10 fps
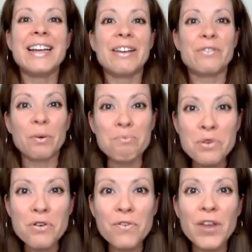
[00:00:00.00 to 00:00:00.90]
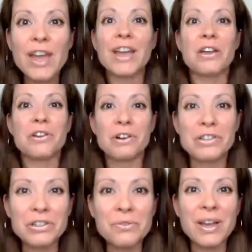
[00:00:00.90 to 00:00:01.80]
If you're moving, you're
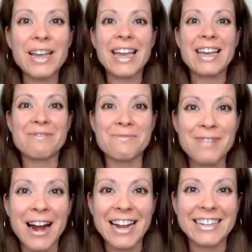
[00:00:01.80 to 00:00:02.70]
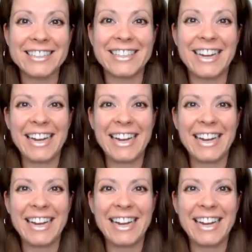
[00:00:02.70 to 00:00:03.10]
doing it right.